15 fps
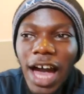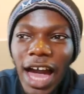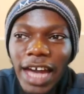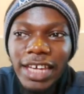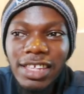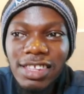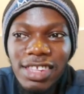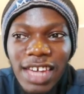
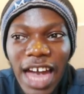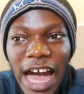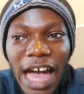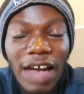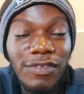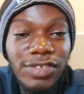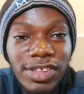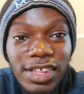I, can say
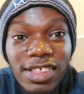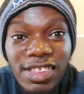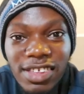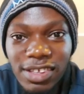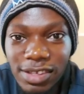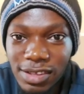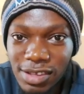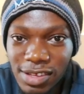I have seen
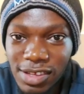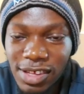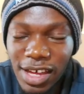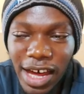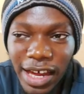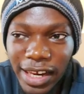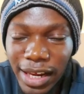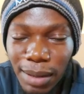things
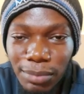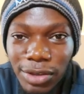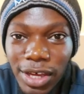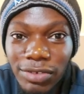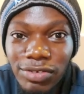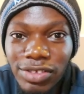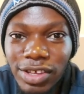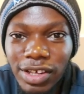and I'm
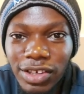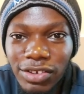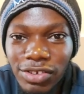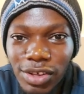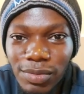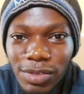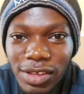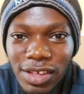here to tell you
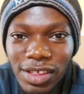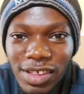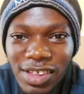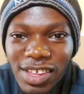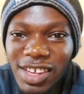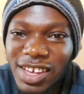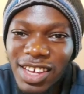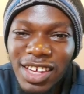some
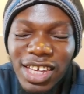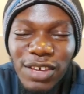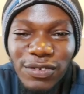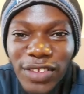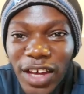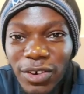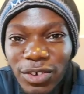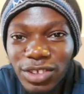things.
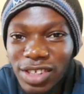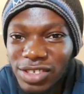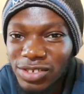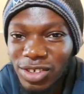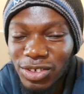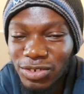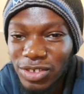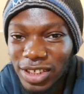If Dangote is
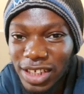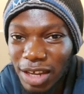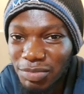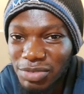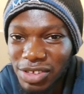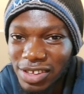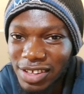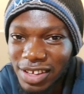not doing
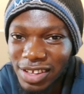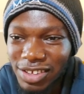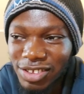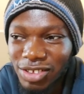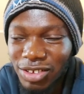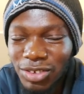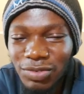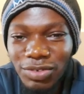that business,
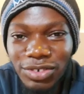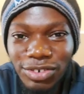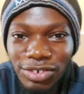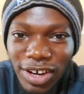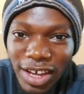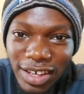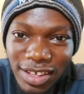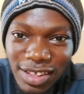don't even
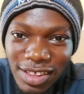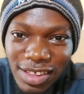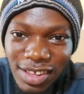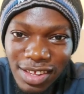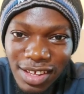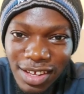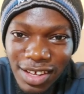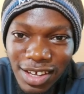try
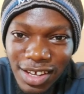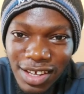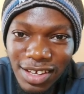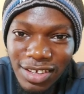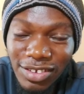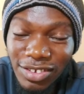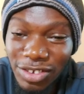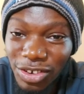it.
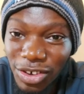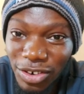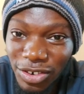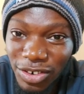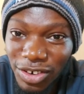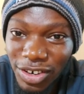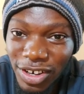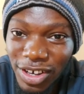You know?
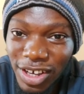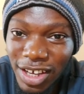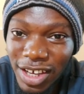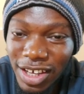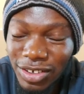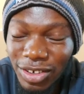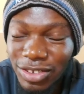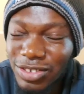
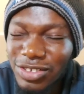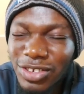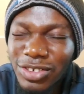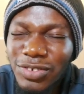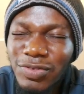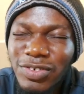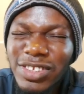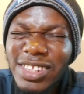Don't
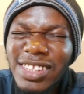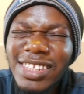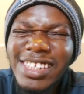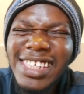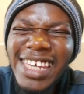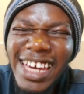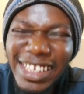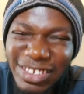don't even
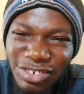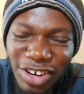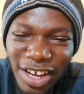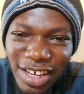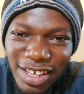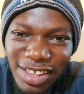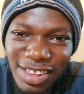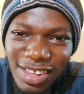dare
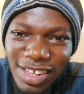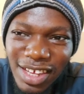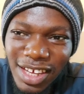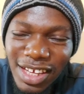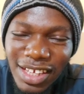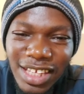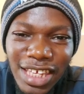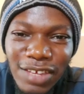try it.
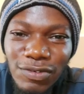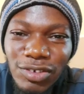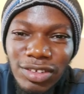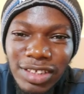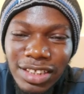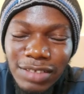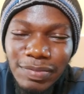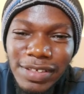Give you
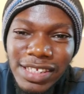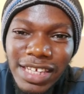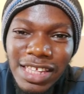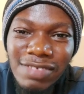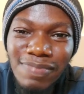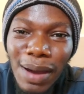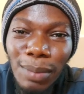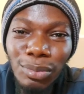
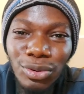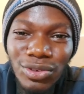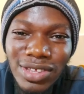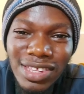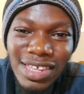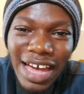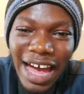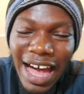30% per
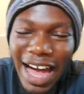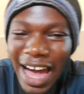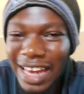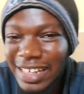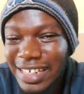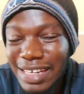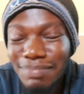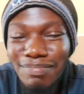month.
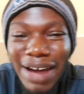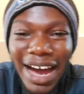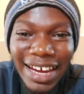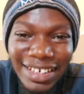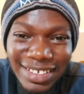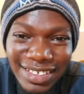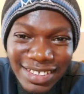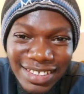Are they
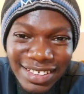mad?